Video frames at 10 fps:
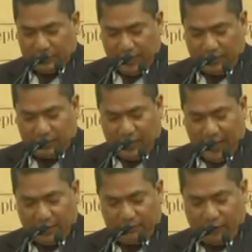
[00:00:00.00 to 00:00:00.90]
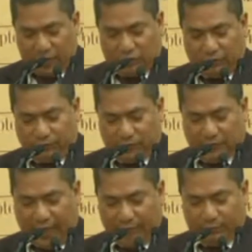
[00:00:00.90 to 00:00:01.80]
saints and
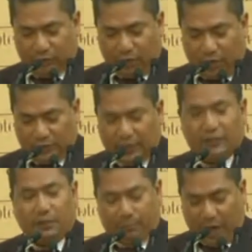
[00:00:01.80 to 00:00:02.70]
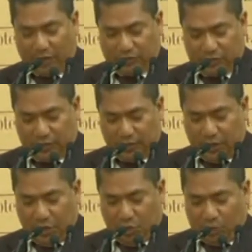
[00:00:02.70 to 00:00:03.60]
philosophers have taught in the past.
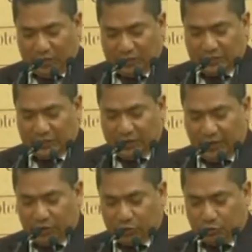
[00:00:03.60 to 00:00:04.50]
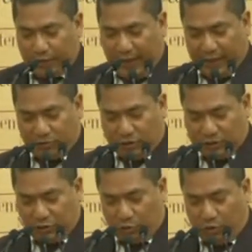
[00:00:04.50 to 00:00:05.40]
What is clear today
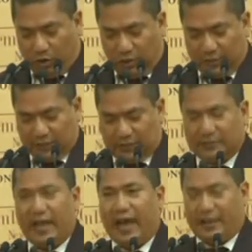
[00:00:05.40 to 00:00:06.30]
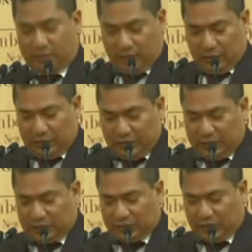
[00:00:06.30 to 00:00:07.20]
across the world is that
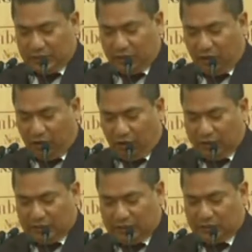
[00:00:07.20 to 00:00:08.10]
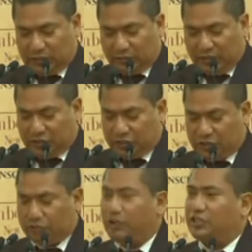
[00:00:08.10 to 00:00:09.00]
leaders in all these
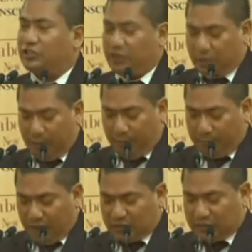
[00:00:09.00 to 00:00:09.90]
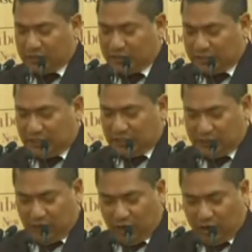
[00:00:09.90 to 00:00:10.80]
religious traditions must
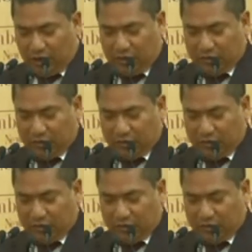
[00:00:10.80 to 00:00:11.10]
see the